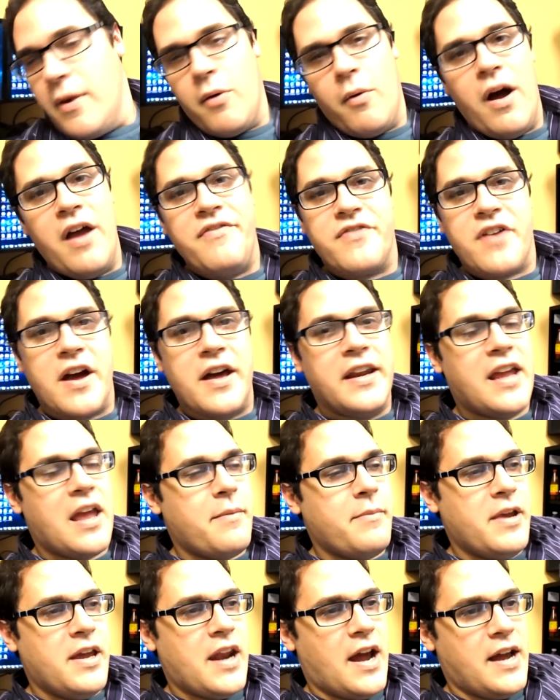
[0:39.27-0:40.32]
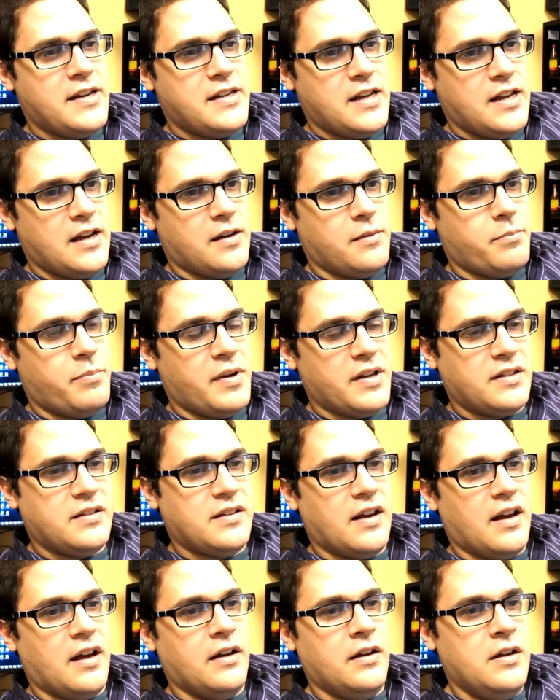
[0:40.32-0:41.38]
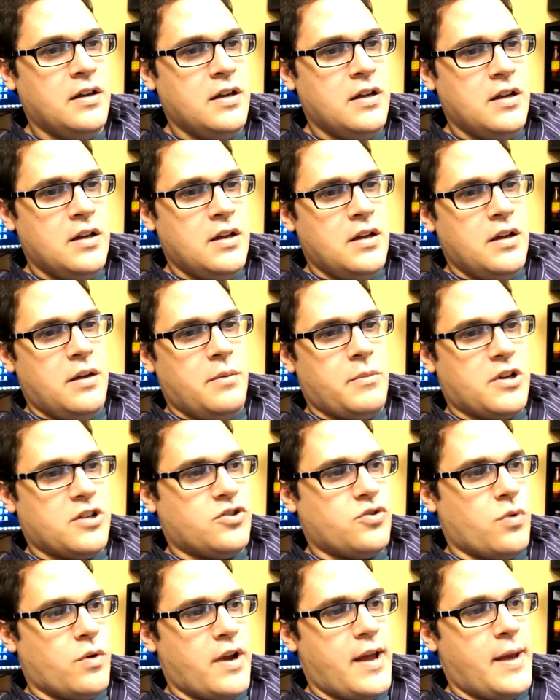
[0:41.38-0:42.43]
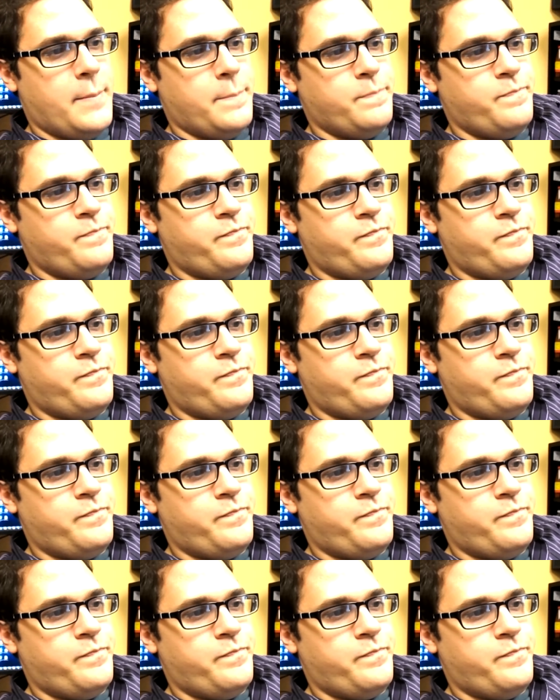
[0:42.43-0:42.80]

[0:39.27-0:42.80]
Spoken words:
My wife kind of gave me an idea, but I'm not sure yet.